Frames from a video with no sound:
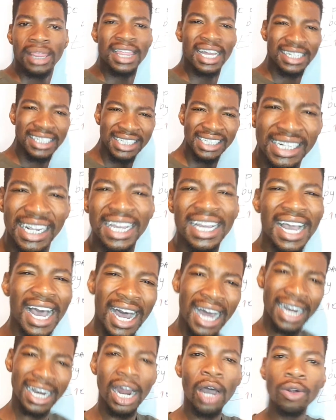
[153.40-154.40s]
The trick
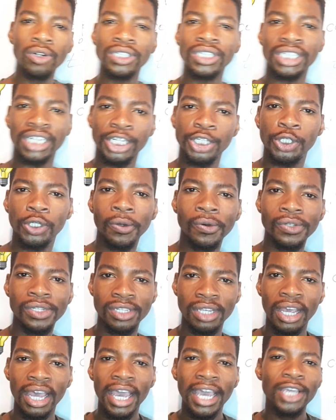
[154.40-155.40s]
around
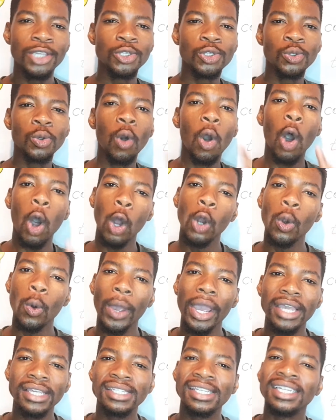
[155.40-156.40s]
ratios is to
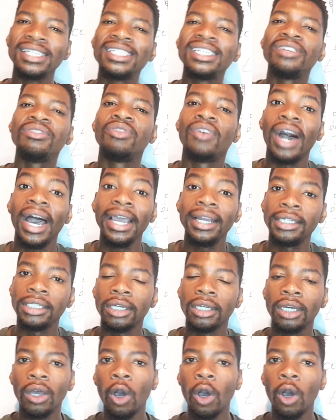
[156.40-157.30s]
always divide